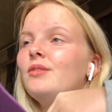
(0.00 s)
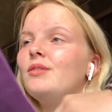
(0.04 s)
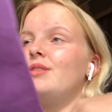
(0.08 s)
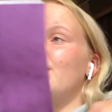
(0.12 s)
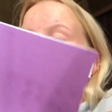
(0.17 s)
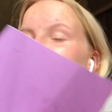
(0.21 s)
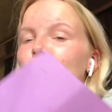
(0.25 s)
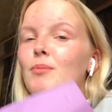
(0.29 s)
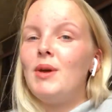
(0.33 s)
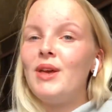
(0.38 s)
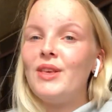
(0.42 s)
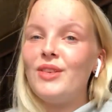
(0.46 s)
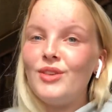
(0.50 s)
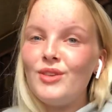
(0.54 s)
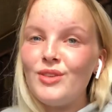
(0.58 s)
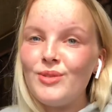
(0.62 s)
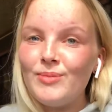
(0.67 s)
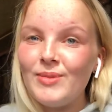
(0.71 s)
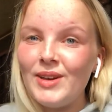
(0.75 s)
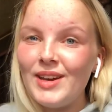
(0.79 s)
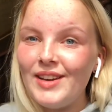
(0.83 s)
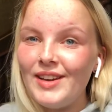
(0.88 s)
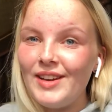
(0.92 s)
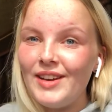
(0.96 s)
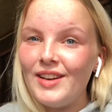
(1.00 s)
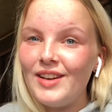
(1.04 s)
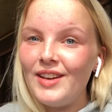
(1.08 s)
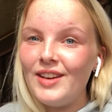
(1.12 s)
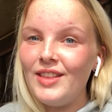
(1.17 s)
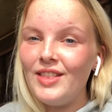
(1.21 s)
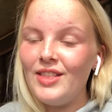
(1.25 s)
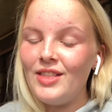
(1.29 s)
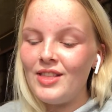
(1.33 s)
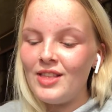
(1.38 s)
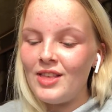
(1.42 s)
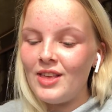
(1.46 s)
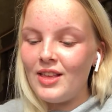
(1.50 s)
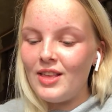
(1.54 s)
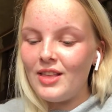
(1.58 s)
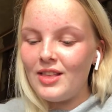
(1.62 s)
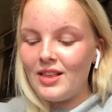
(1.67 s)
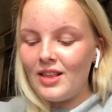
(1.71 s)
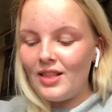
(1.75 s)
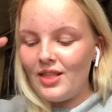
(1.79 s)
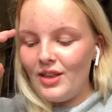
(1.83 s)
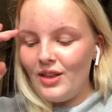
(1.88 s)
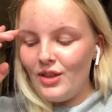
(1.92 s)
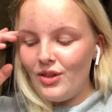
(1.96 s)
messaged me and
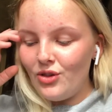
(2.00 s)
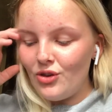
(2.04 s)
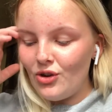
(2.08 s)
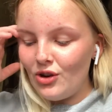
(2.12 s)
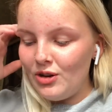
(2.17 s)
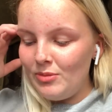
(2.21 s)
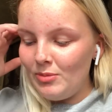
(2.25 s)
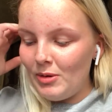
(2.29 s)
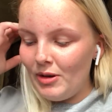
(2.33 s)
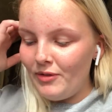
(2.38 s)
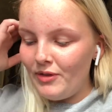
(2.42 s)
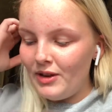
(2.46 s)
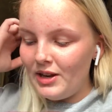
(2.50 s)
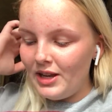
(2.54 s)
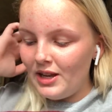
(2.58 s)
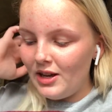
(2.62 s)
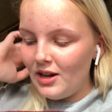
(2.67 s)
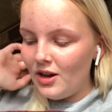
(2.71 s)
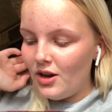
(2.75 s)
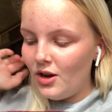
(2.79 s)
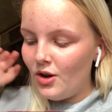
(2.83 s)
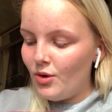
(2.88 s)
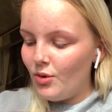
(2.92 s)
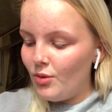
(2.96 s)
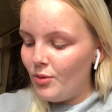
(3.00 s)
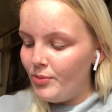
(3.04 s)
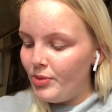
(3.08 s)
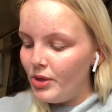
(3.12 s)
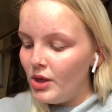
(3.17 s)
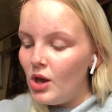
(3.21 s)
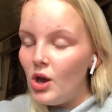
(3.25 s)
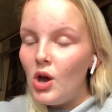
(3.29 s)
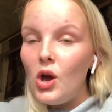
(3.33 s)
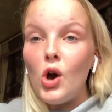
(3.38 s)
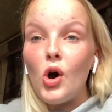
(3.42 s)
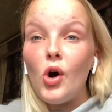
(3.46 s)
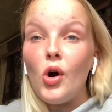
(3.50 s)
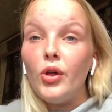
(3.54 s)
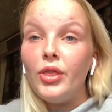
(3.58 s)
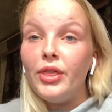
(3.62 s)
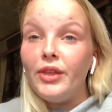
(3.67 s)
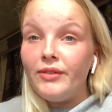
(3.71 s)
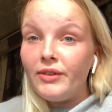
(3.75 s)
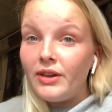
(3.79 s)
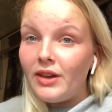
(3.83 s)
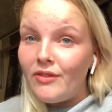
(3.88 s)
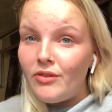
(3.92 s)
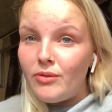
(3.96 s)
said they enjoyed my video, or
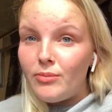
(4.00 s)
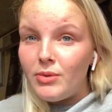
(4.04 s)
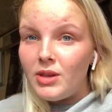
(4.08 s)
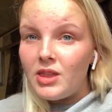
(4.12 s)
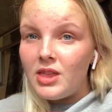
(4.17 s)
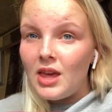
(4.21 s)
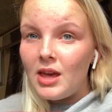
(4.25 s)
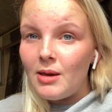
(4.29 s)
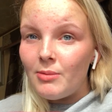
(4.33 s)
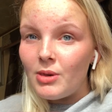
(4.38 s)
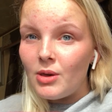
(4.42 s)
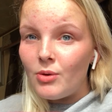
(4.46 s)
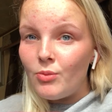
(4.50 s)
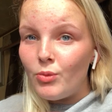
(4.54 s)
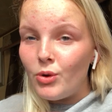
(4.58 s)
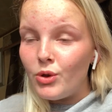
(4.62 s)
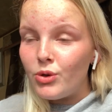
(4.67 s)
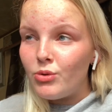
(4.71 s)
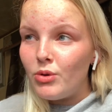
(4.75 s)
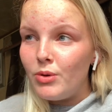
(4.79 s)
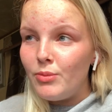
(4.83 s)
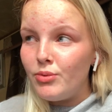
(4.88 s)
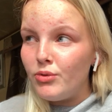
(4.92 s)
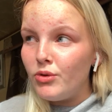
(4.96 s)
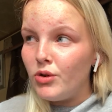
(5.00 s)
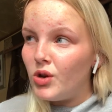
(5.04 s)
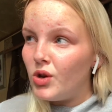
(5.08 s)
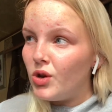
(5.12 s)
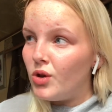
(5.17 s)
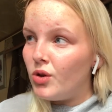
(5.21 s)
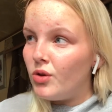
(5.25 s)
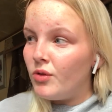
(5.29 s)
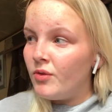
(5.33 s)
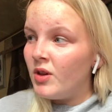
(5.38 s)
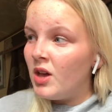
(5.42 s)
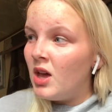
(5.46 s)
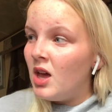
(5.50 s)
they've given me tips on what to improve.